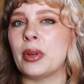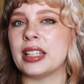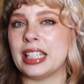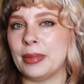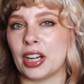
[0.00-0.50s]
what a
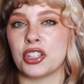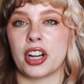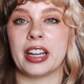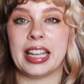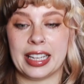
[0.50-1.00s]
TBR
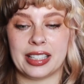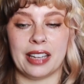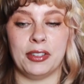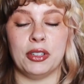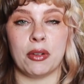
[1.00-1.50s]
jar is,
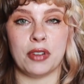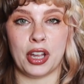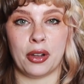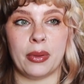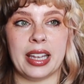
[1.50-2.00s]
if you don't
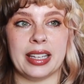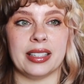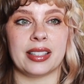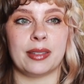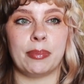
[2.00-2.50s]
know,
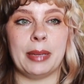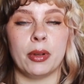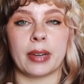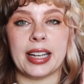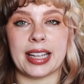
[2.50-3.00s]
is
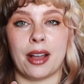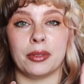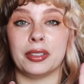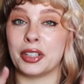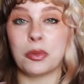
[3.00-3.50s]
people write
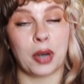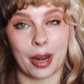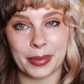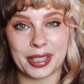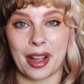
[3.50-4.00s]
down little
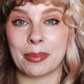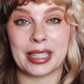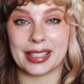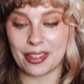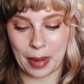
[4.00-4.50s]
prompts on pieces of